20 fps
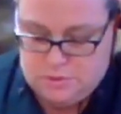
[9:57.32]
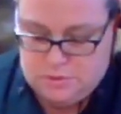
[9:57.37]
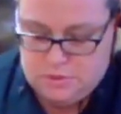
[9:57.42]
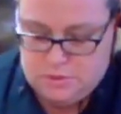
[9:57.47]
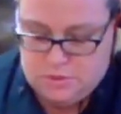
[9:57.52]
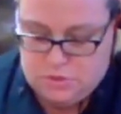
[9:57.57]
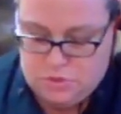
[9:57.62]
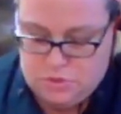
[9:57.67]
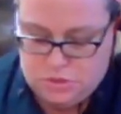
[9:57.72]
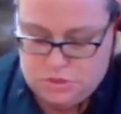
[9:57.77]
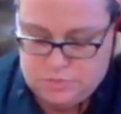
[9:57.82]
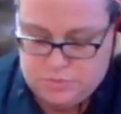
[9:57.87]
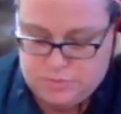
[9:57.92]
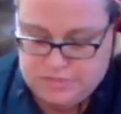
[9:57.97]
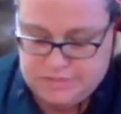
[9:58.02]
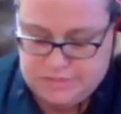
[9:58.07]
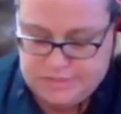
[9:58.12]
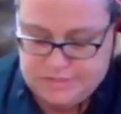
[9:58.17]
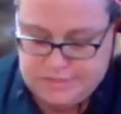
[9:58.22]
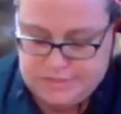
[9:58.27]
And then you just
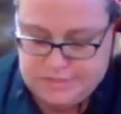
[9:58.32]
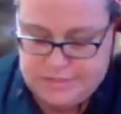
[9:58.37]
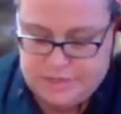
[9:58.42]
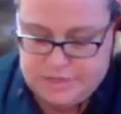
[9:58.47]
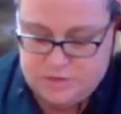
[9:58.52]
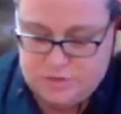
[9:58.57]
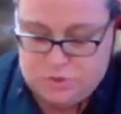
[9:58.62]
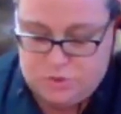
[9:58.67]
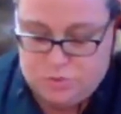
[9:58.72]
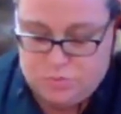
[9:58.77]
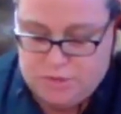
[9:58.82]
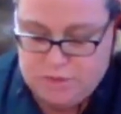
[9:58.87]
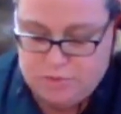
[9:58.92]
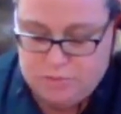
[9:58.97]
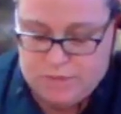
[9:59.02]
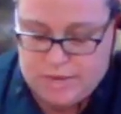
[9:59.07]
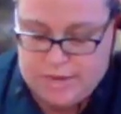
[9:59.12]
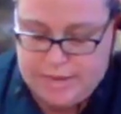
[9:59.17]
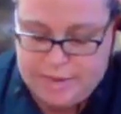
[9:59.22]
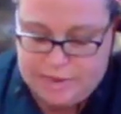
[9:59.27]
mix it together. You might
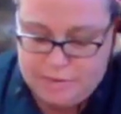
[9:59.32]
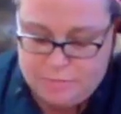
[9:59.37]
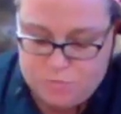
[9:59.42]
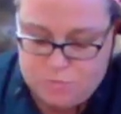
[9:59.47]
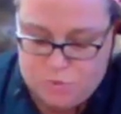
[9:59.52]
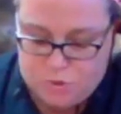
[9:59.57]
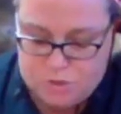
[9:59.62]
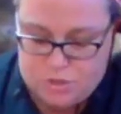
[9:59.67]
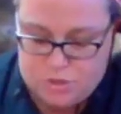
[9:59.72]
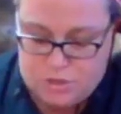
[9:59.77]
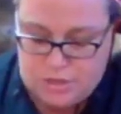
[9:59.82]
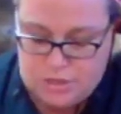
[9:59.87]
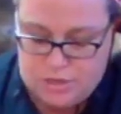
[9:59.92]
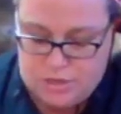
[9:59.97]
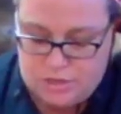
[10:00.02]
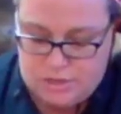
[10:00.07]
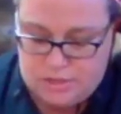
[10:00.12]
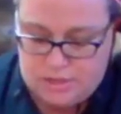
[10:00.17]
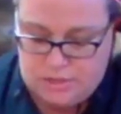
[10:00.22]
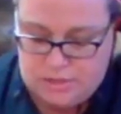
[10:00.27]
want to add more
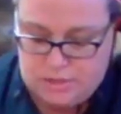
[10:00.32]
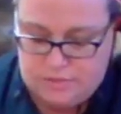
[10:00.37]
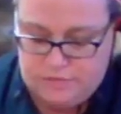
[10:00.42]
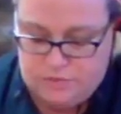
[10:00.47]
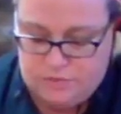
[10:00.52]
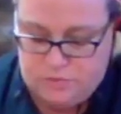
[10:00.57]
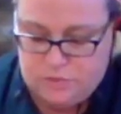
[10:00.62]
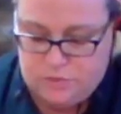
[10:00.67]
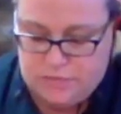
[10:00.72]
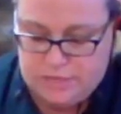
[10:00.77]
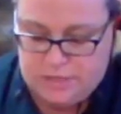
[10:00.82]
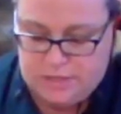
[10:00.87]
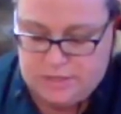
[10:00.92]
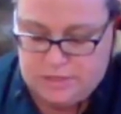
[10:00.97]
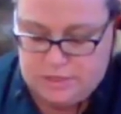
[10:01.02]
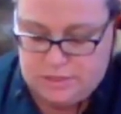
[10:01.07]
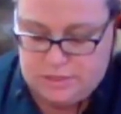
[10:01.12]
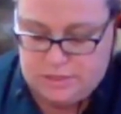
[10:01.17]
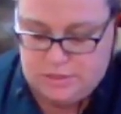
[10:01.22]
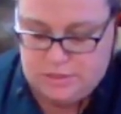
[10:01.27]
honey if you like
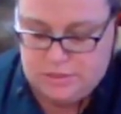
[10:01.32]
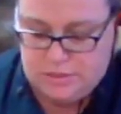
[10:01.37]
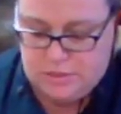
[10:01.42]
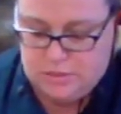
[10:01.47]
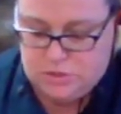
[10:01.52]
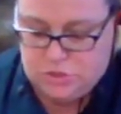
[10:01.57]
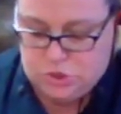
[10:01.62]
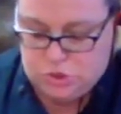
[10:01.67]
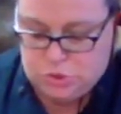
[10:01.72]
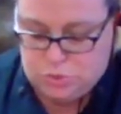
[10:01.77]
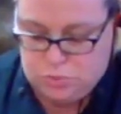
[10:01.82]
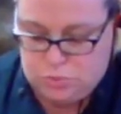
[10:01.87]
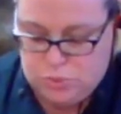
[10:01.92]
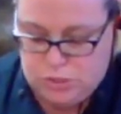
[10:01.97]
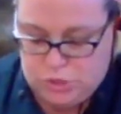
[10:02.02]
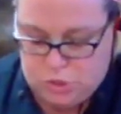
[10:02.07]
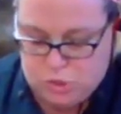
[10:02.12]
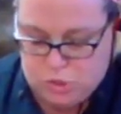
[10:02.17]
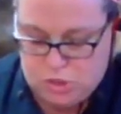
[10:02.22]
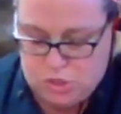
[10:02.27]
it
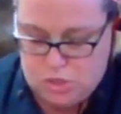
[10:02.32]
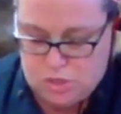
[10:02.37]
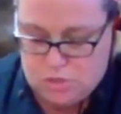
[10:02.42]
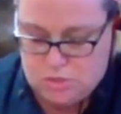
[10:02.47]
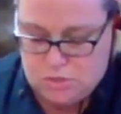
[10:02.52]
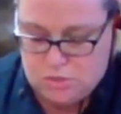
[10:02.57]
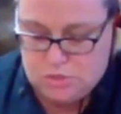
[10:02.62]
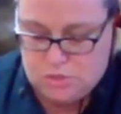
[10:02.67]
sweeter.